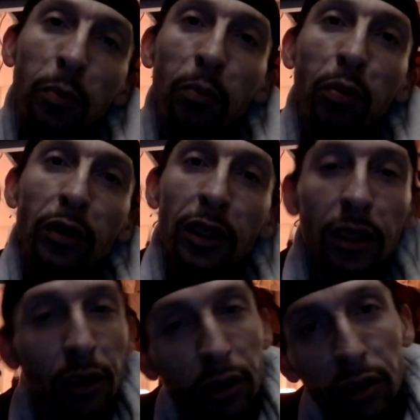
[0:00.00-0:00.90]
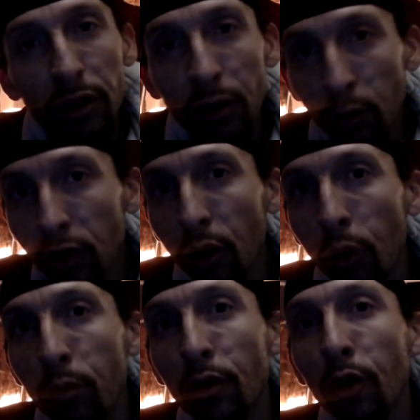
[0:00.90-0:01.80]
particularly with
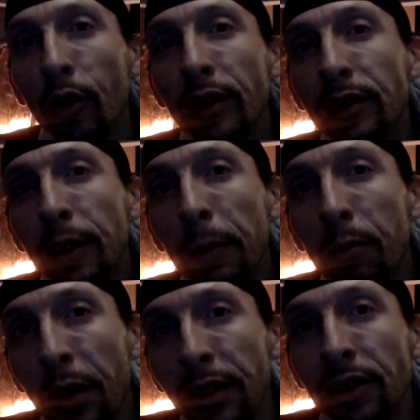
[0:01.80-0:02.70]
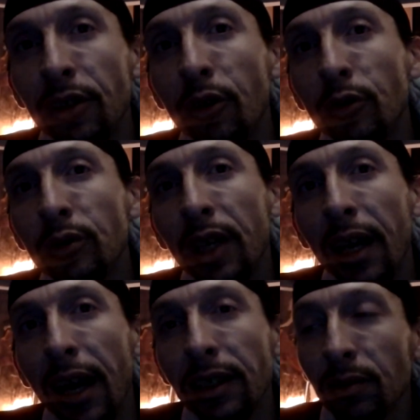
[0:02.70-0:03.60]
opioids and
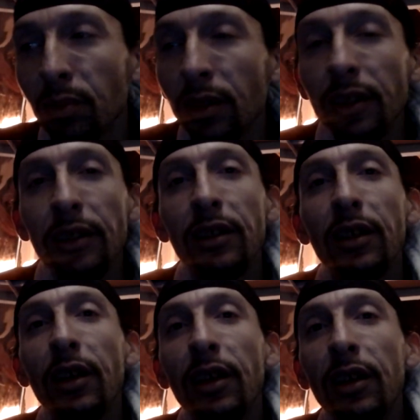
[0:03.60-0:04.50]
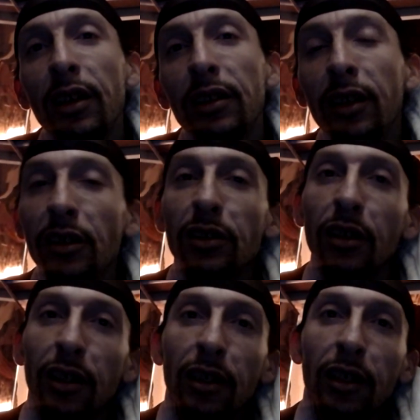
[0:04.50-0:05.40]
benzodiazepine, there's
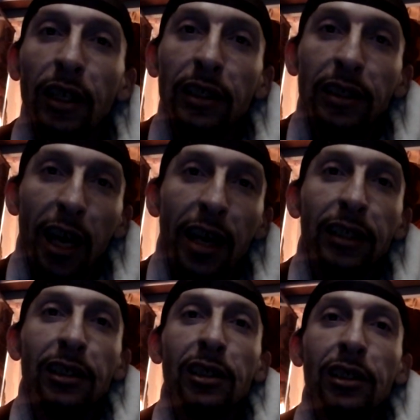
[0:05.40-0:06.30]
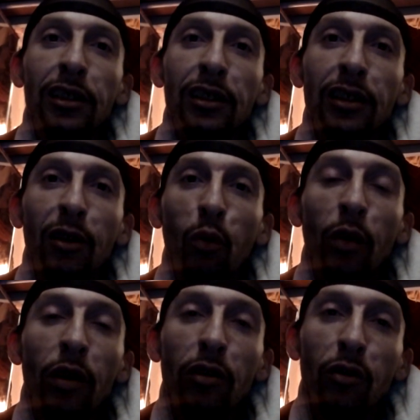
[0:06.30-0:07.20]
a intense
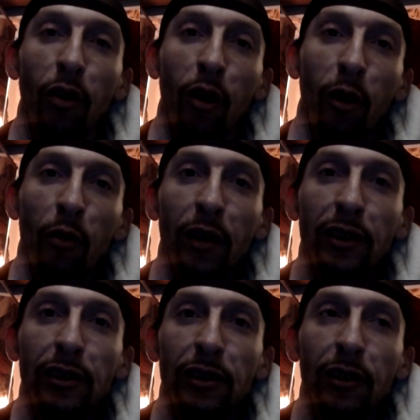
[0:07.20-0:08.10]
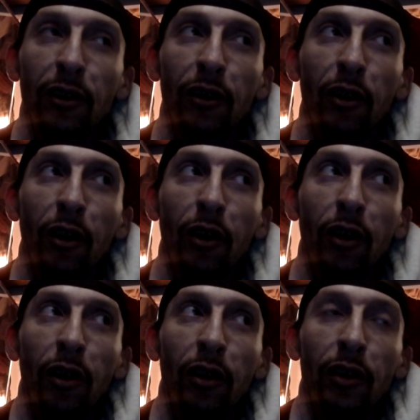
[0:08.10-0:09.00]
withdrawal that's
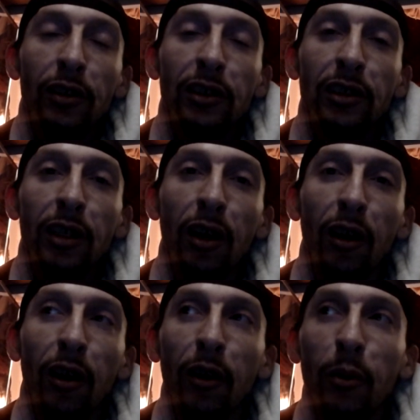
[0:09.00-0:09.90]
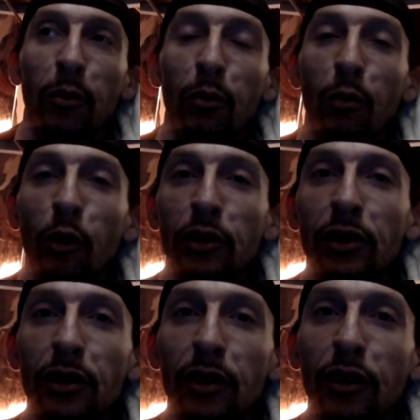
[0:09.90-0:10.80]

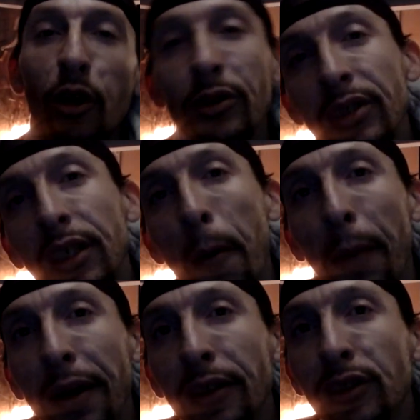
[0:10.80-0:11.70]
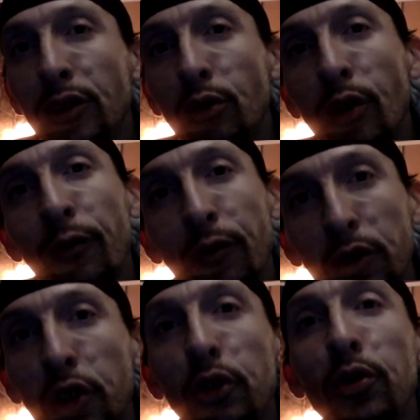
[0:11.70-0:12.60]
most closely compared to the
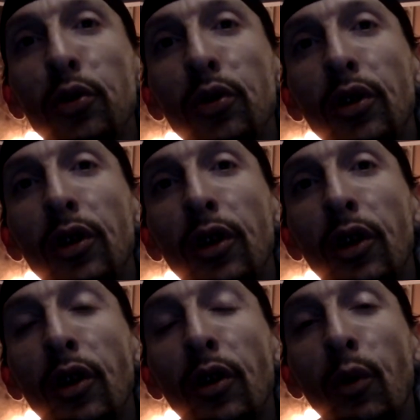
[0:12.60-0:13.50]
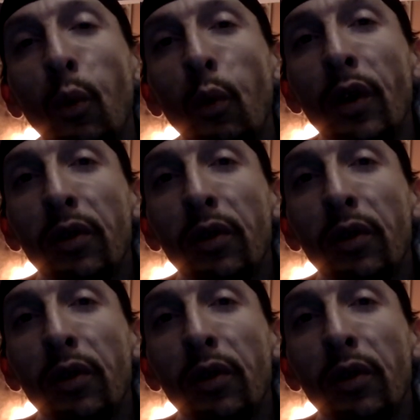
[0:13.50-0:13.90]
flu, with